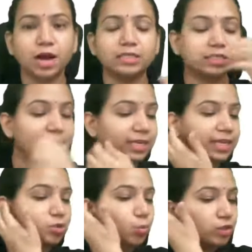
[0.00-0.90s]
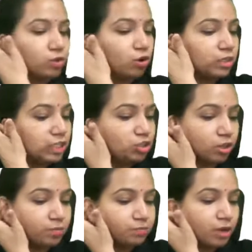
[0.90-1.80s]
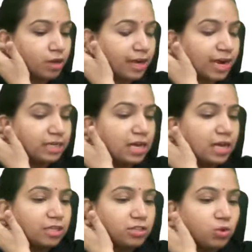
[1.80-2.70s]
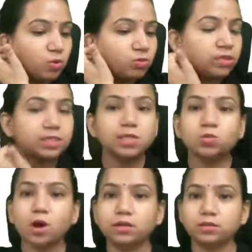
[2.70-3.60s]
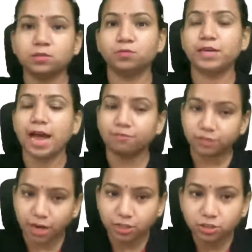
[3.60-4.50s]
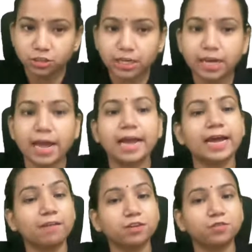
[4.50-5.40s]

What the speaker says: hours connect with your teacher, right? So this is what we have done today, and I have